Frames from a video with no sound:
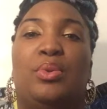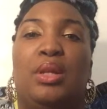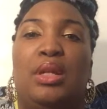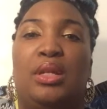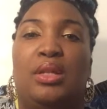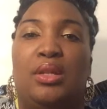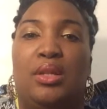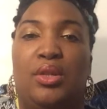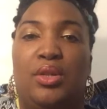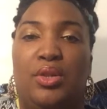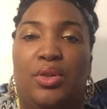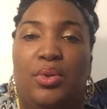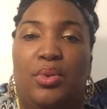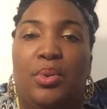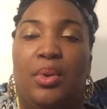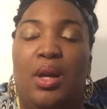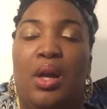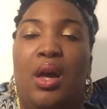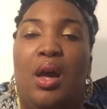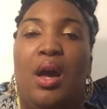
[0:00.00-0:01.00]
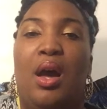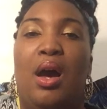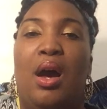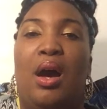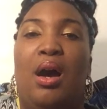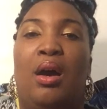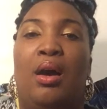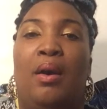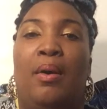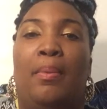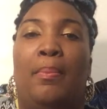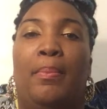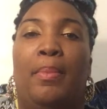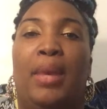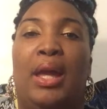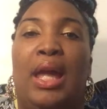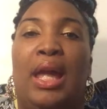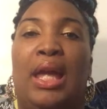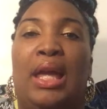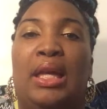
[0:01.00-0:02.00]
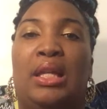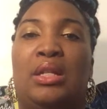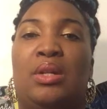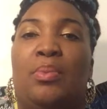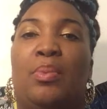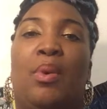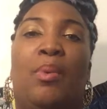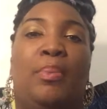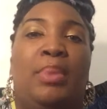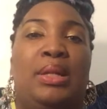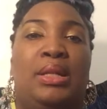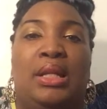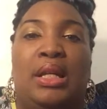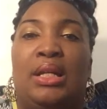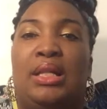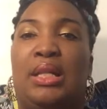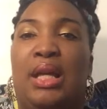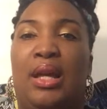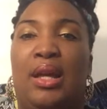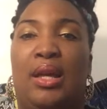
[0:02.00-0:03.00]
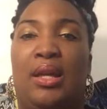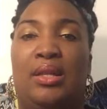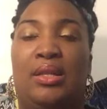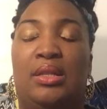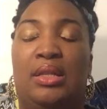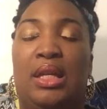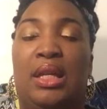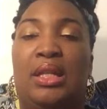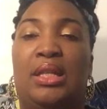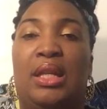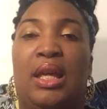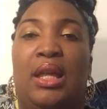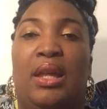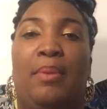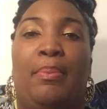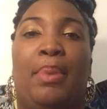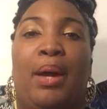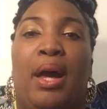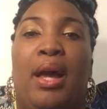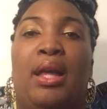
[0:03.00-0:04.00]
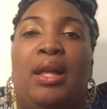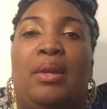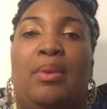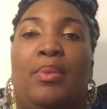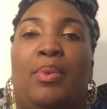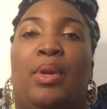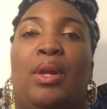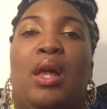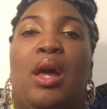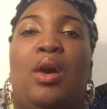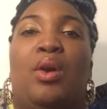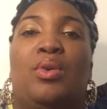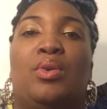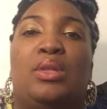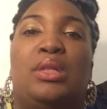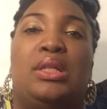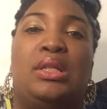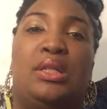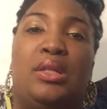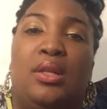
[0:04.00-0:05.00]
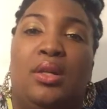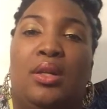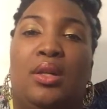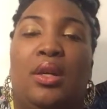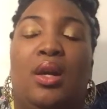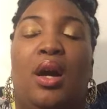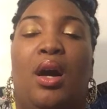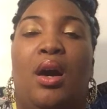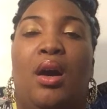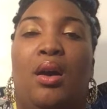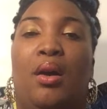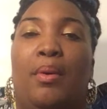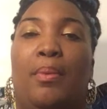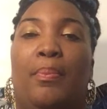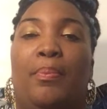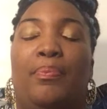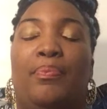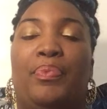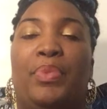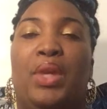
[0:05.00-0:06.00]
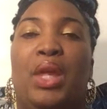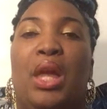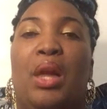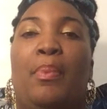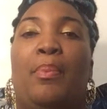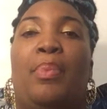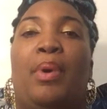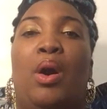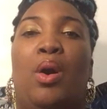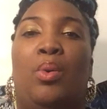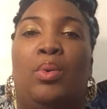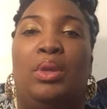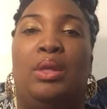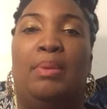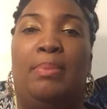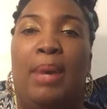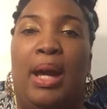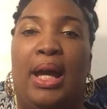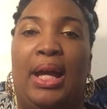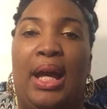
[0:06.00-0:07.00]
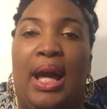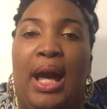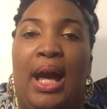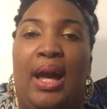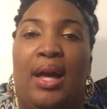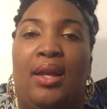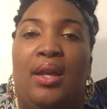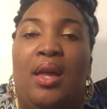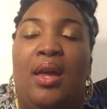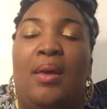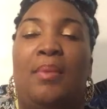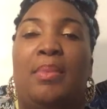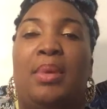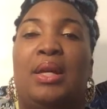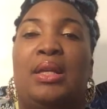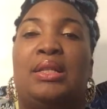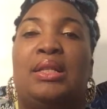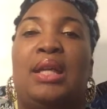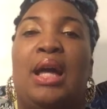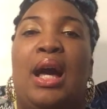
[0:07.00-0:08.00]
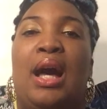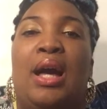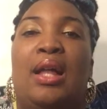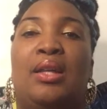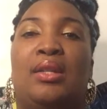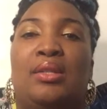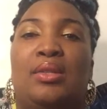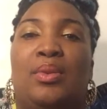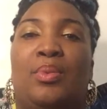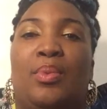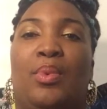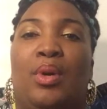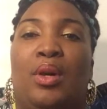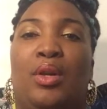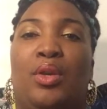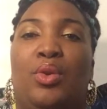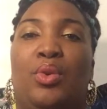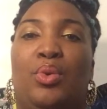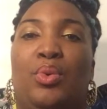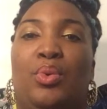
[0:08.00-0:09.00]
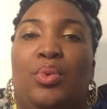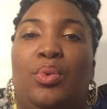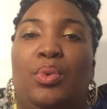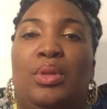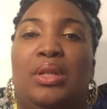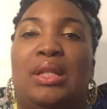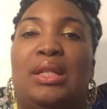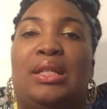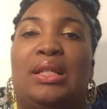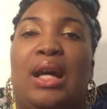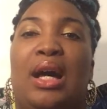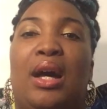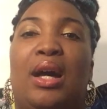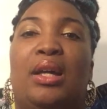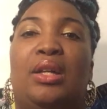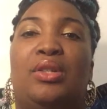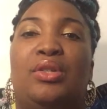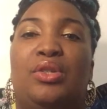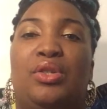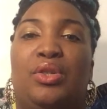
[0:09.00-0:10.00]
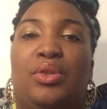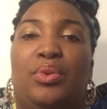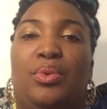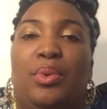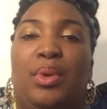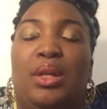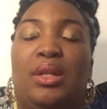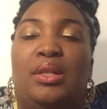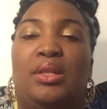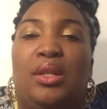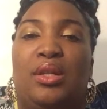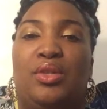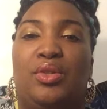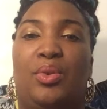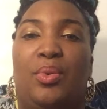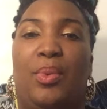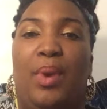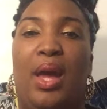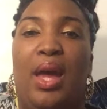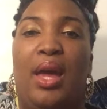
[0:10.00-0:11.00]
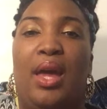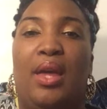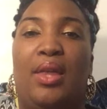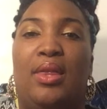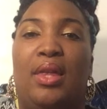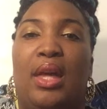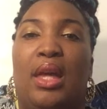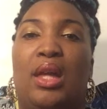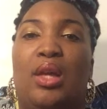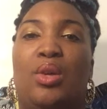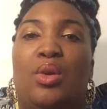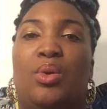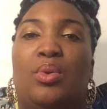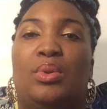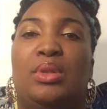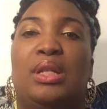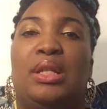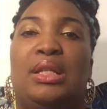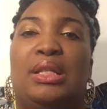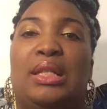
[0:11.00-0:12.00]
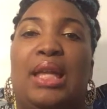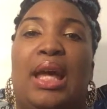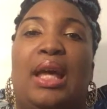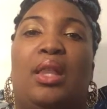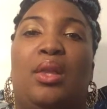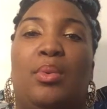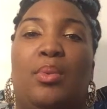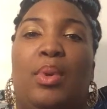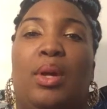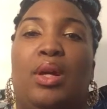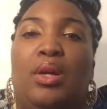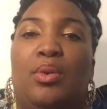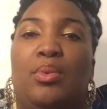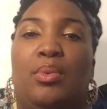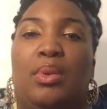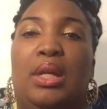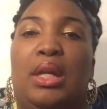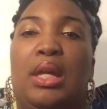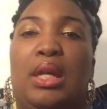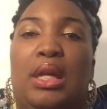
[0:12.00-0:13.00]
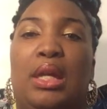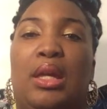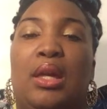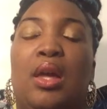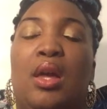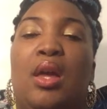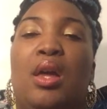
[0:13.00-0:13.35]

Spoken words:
you need to do. And it won't be dictated by anyone else, but only by God. Because God is the one who designed you in such a way that he knows exactly what you need